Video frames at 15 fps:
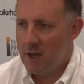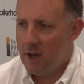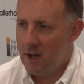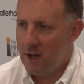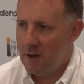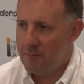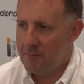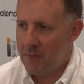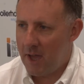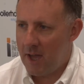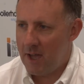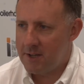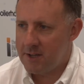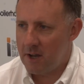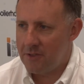
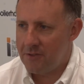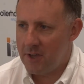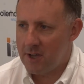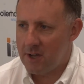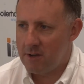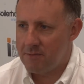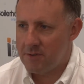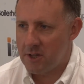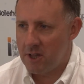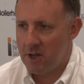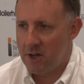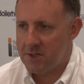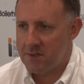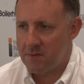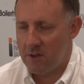And I think over the
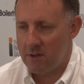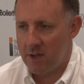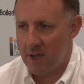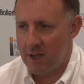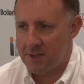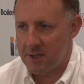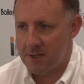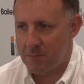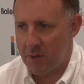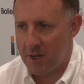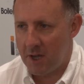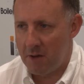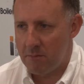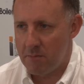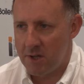last few years it's
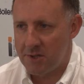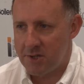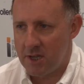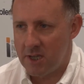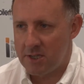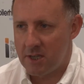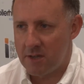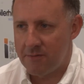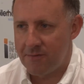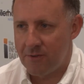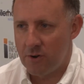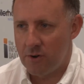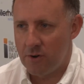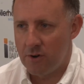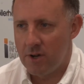become much easier
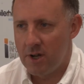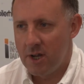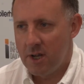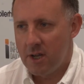for